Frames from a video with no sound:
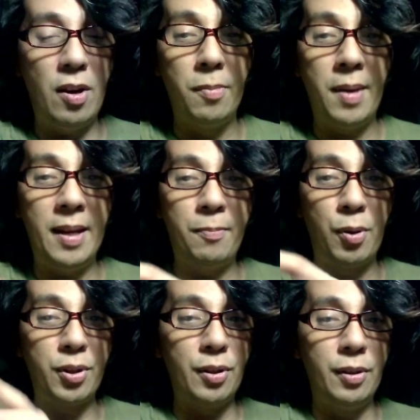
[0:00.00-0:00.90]
on my
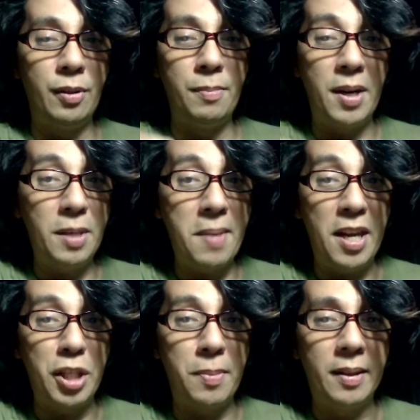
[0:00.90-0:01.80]
personal money
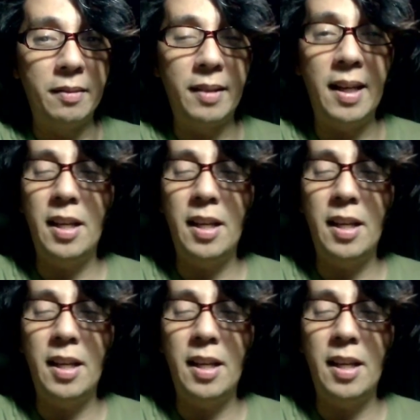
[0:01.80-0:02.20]
management, okay? and